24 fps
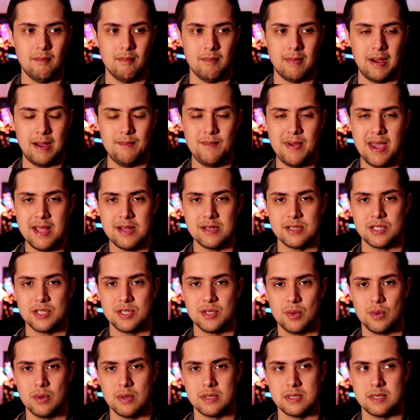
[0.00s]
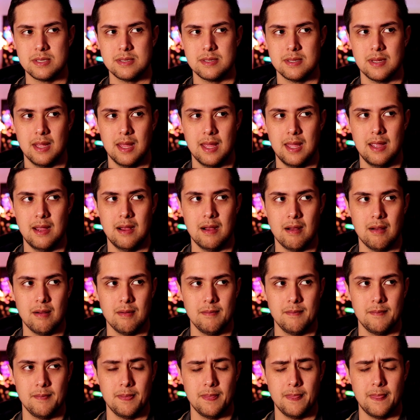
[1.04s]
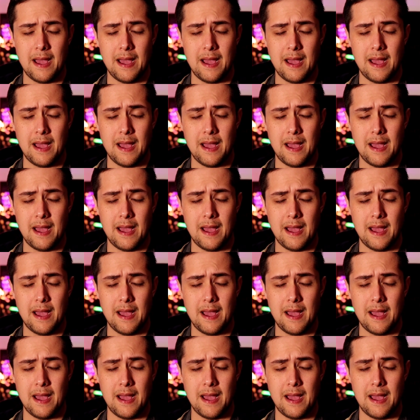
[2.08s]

my main source here